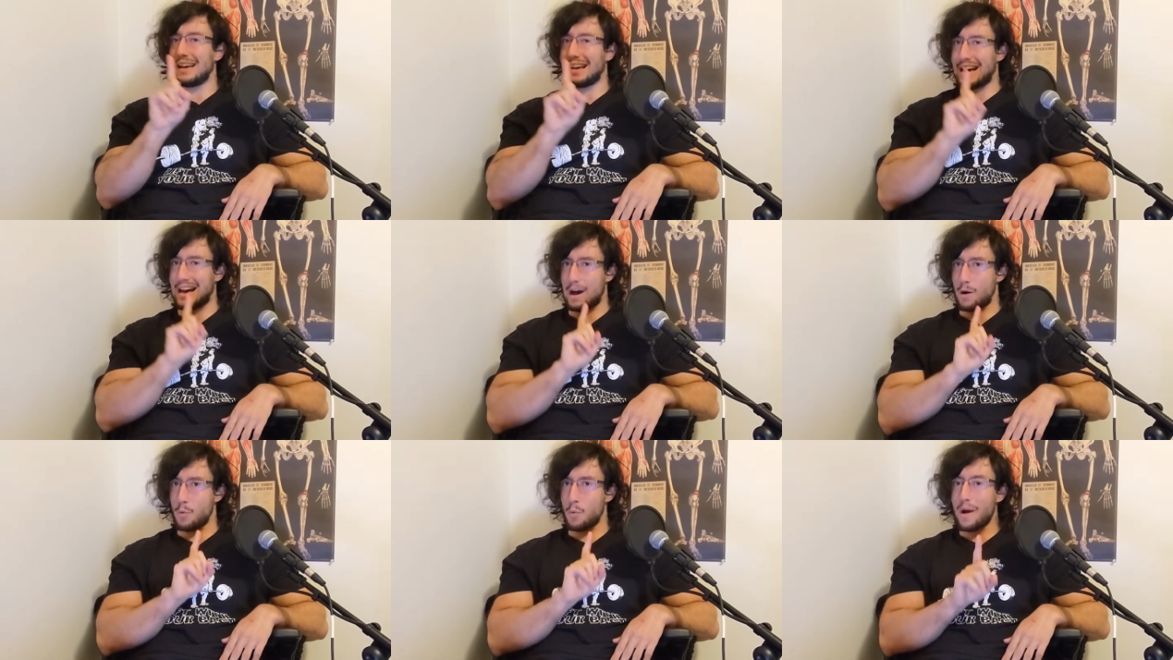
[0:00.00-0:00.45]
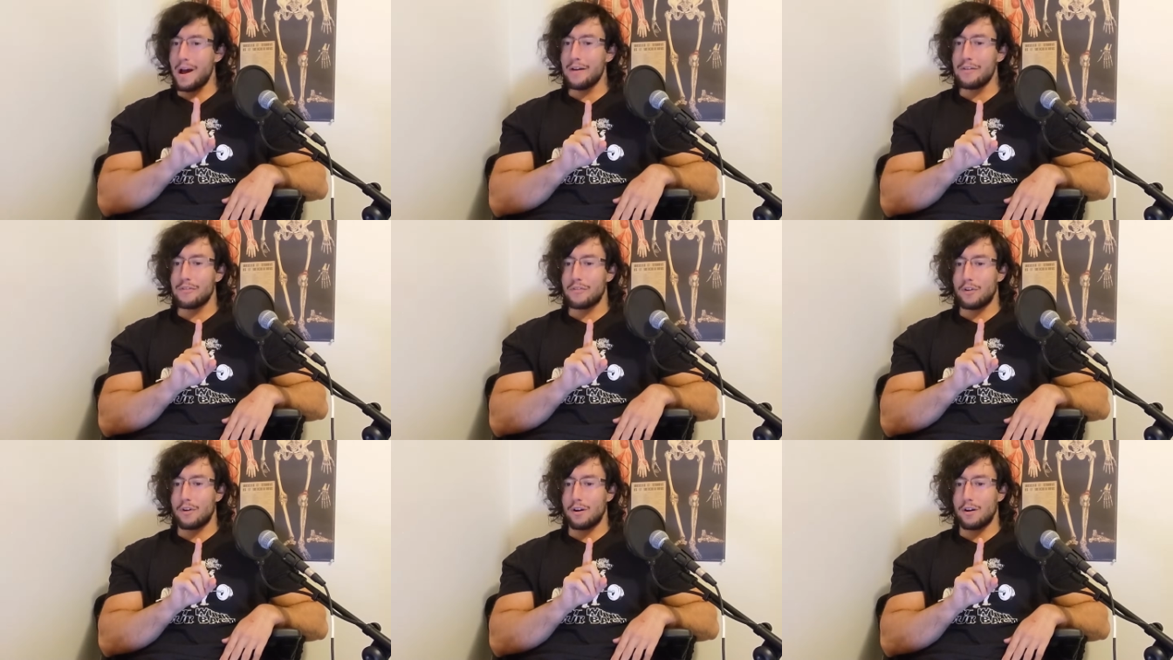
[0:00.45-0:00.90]

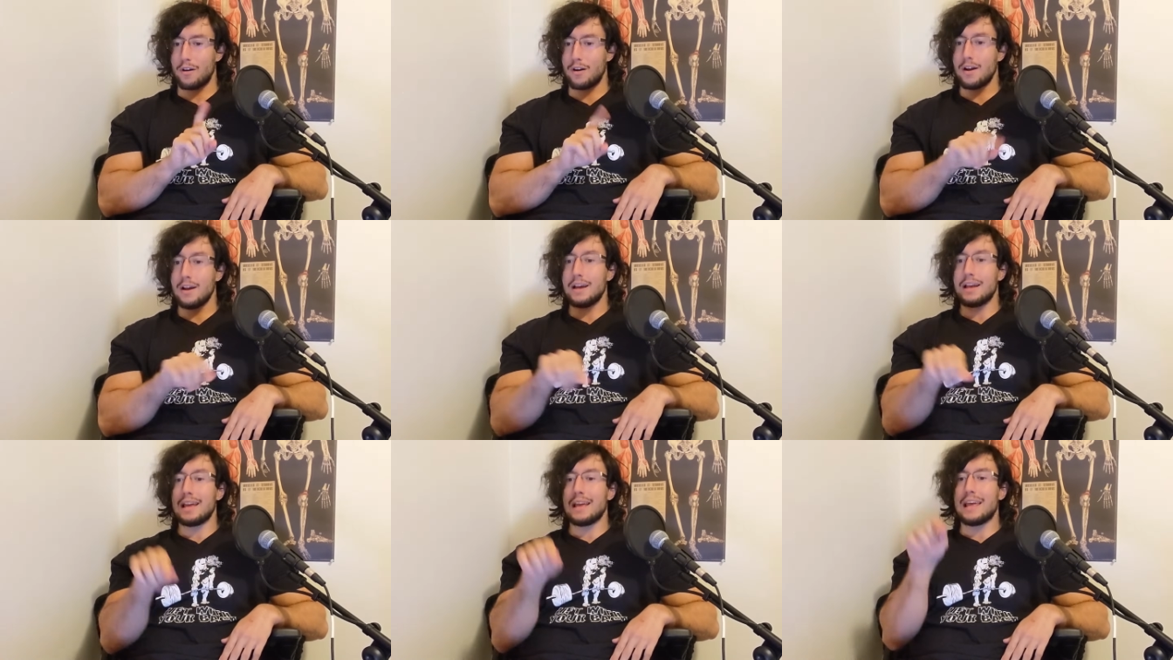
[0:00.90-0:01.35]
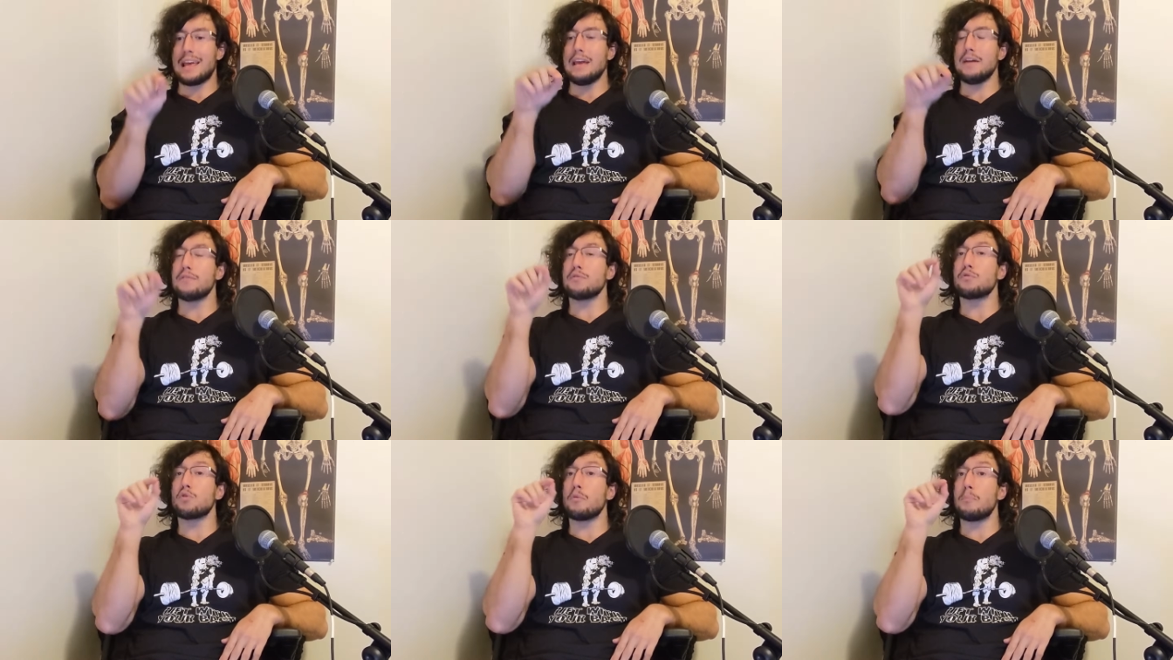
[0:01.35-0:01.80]
However,
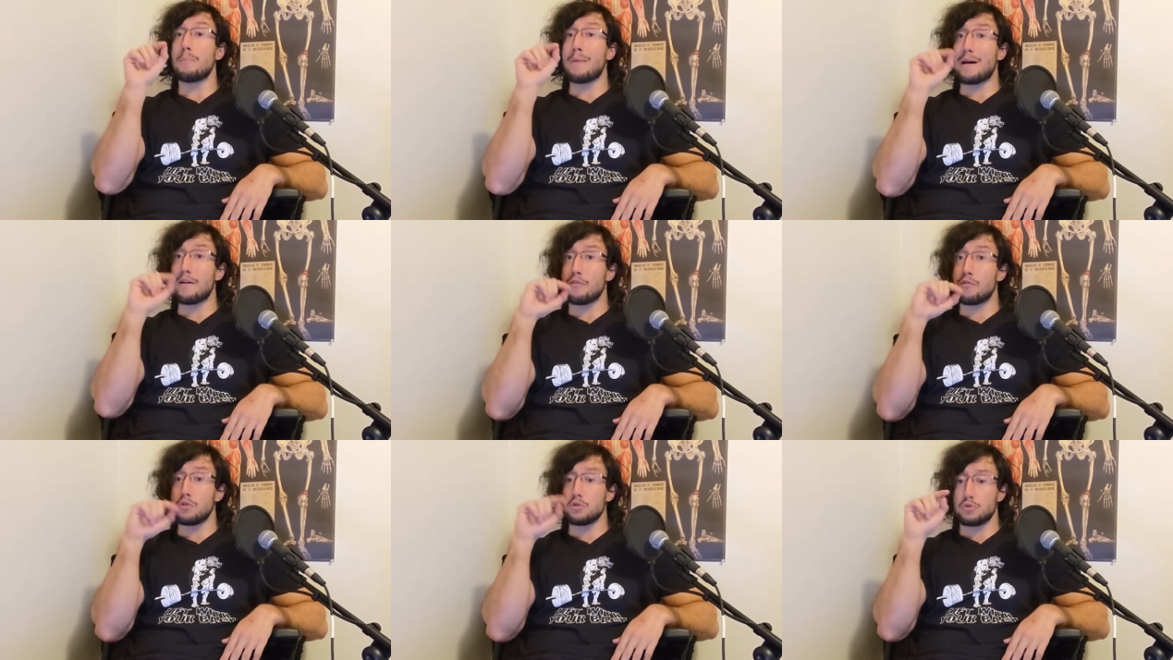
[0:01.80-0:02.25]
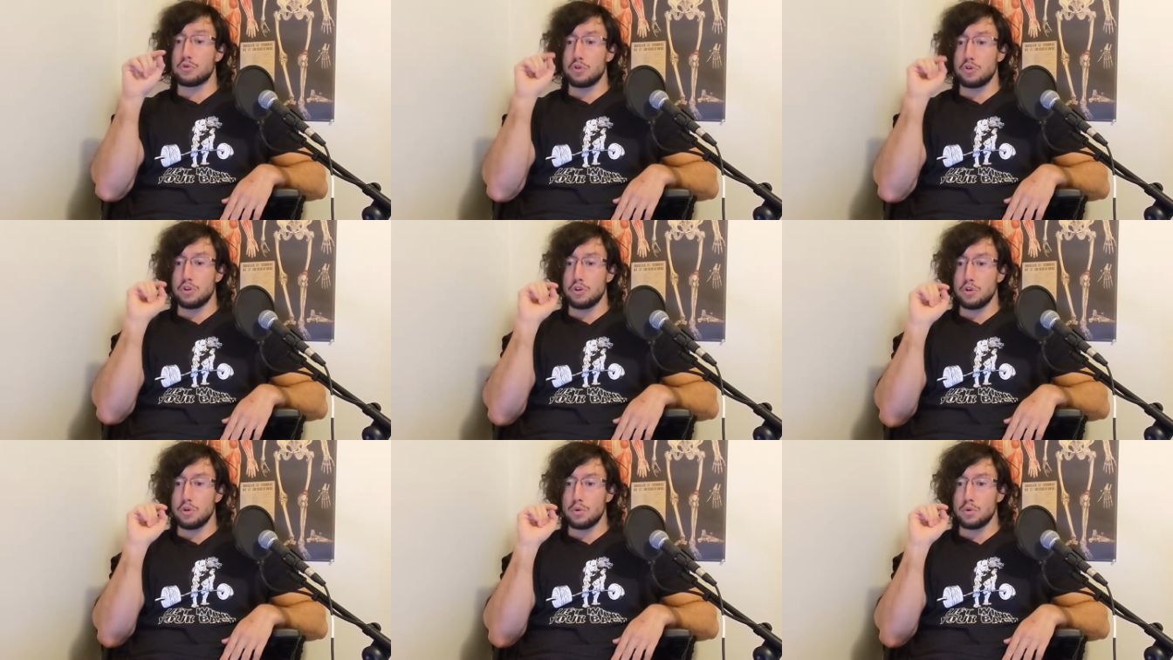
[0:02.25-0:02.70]
if the method
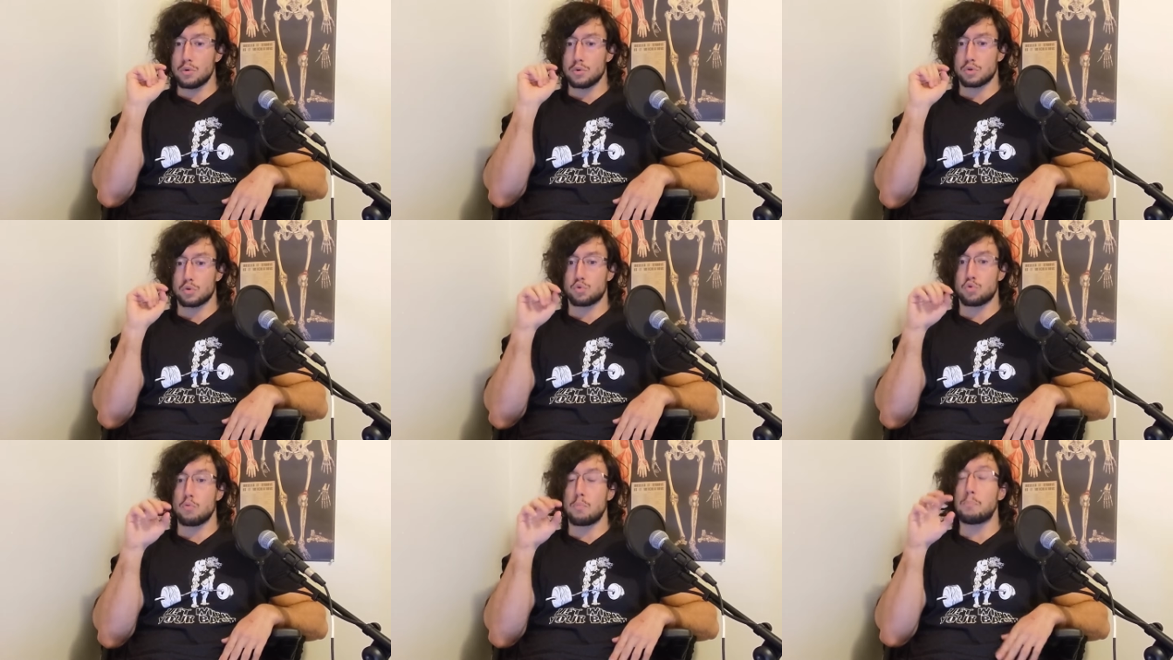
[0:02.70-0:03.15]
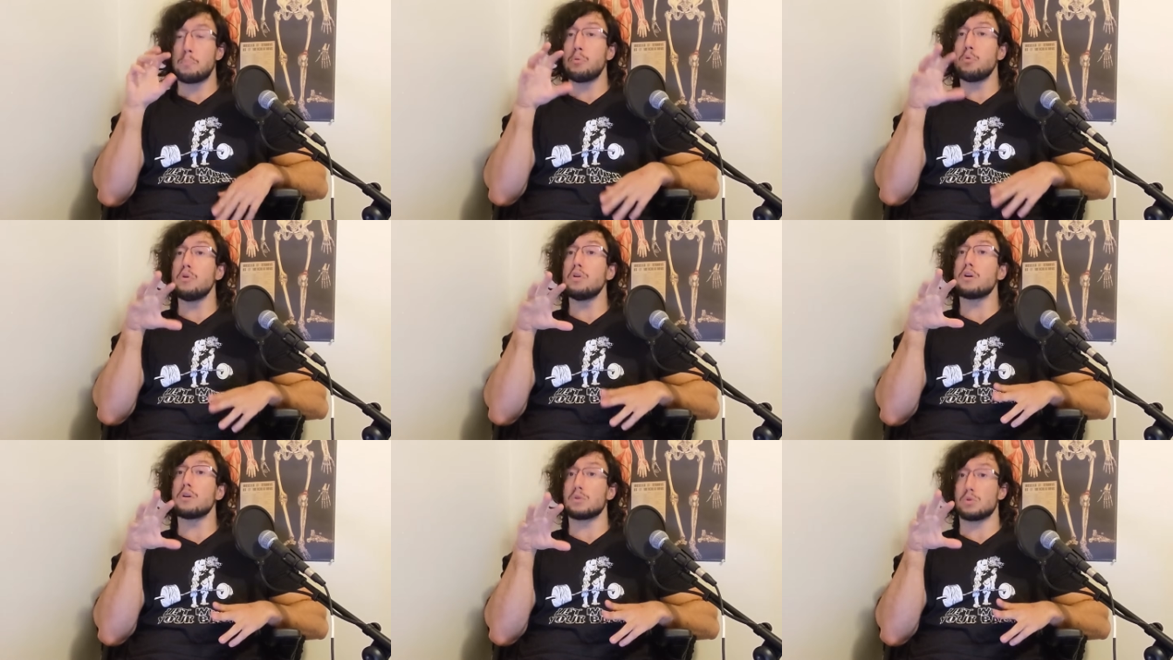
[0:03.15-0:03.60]
you use to
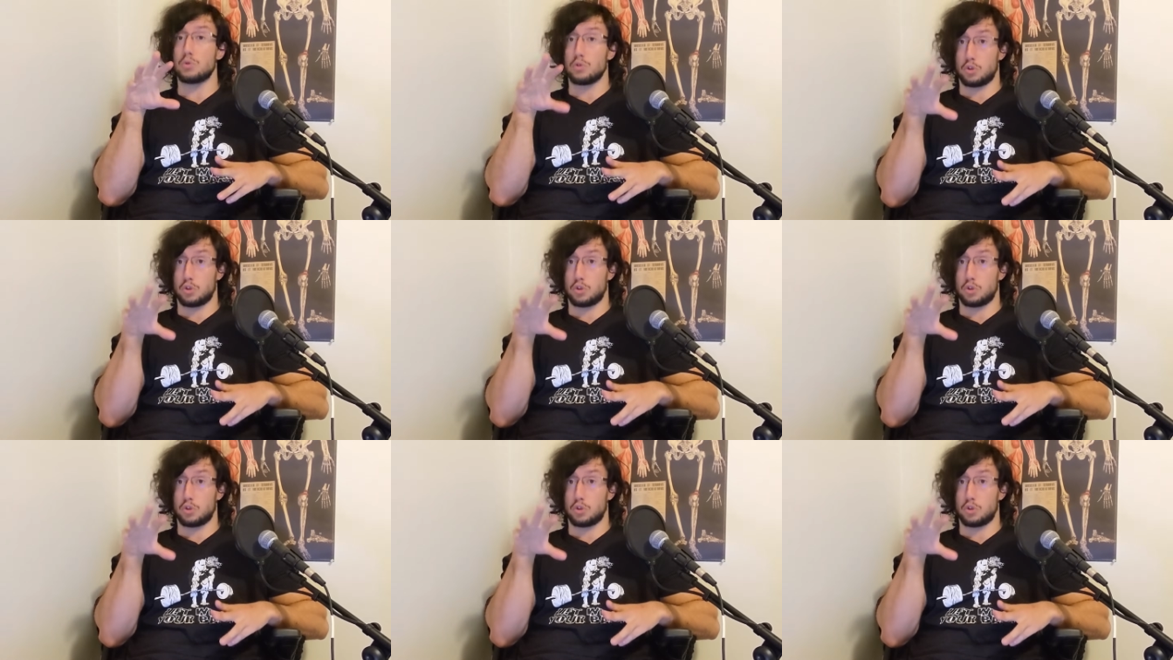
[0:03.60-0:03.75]
put on